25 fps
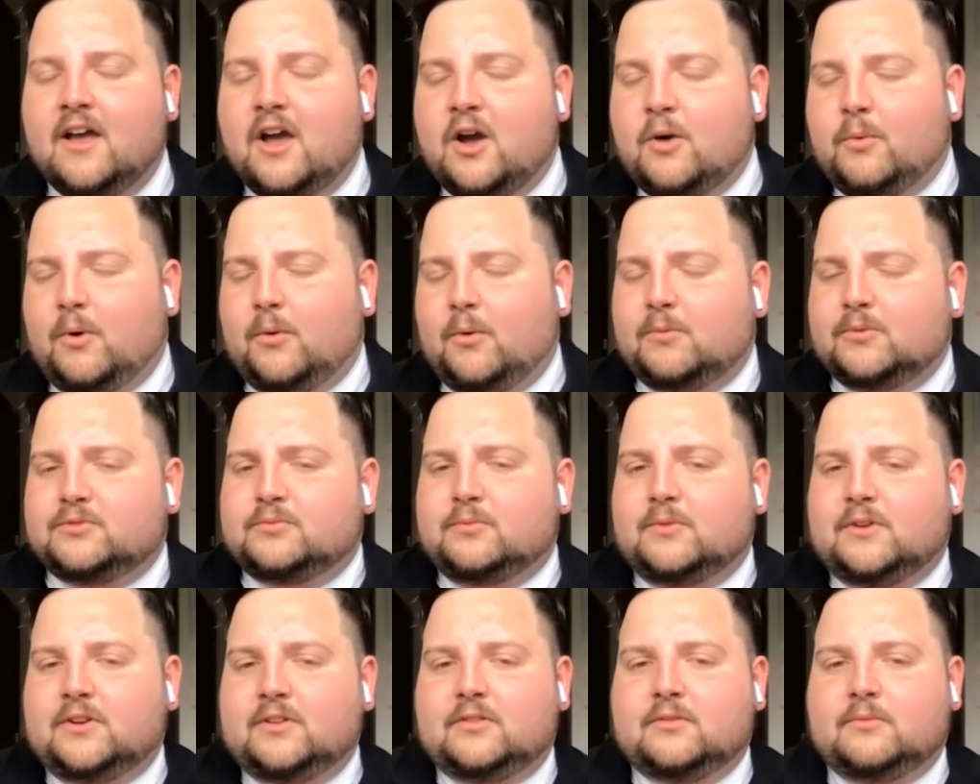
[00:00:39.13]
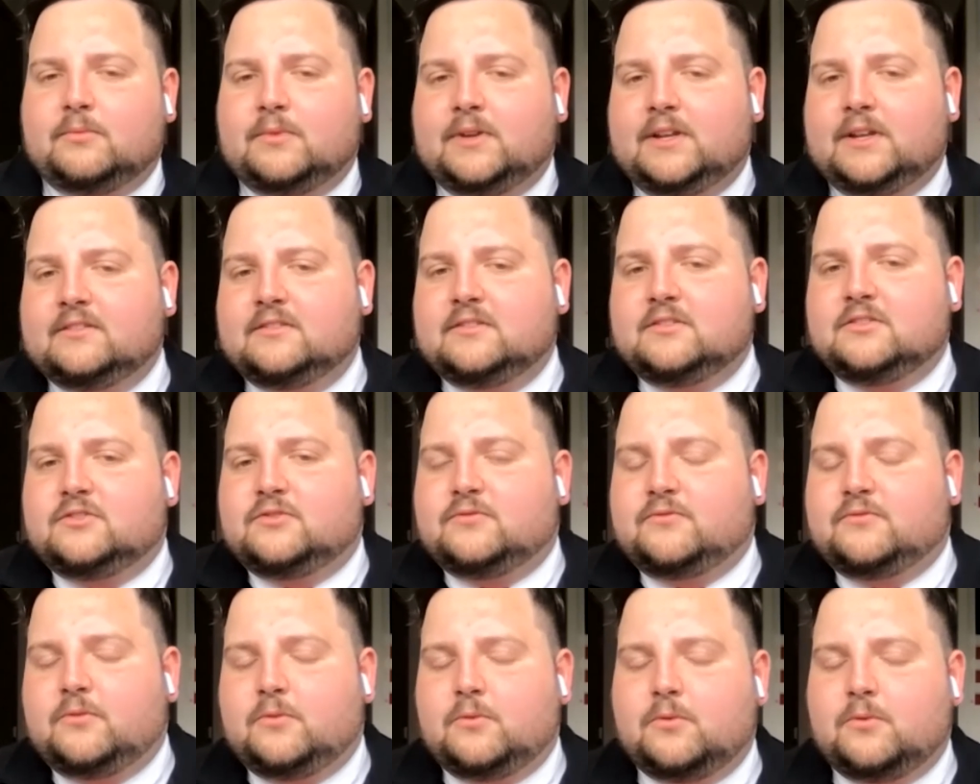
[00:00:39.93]
What was one of the reasons
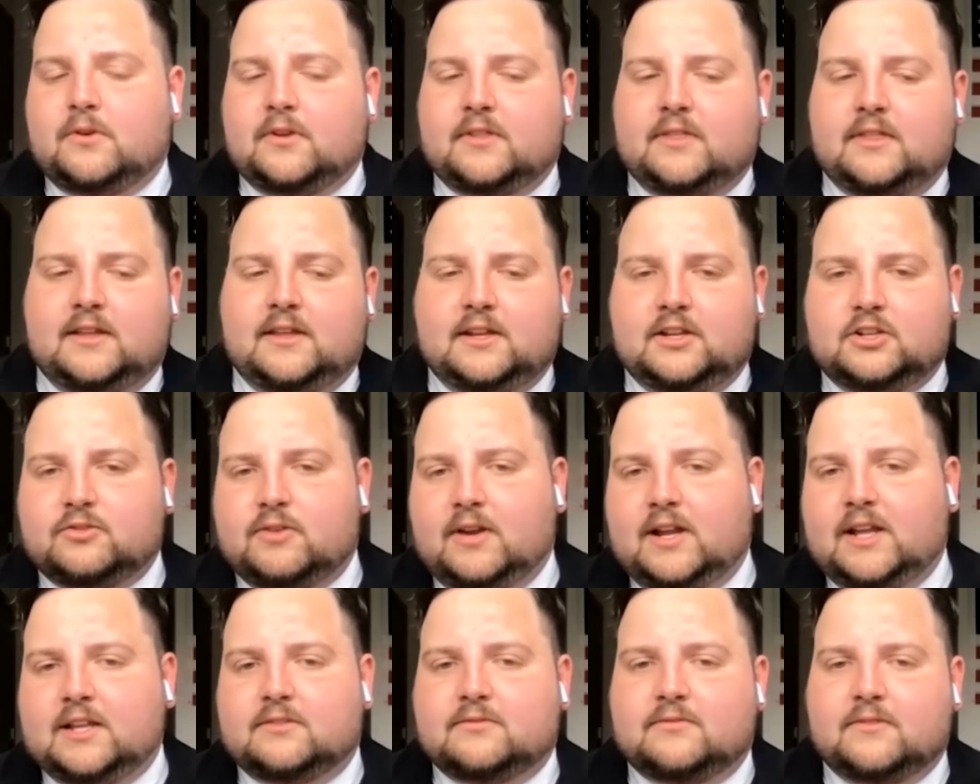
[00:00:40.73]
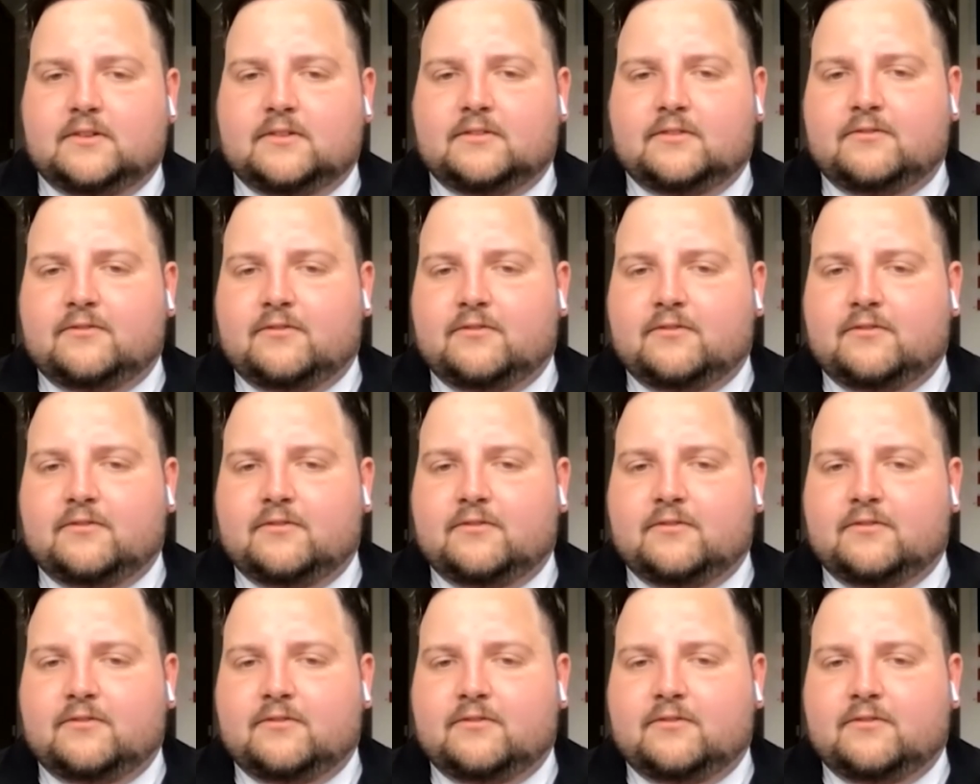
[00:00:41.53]
for the transfer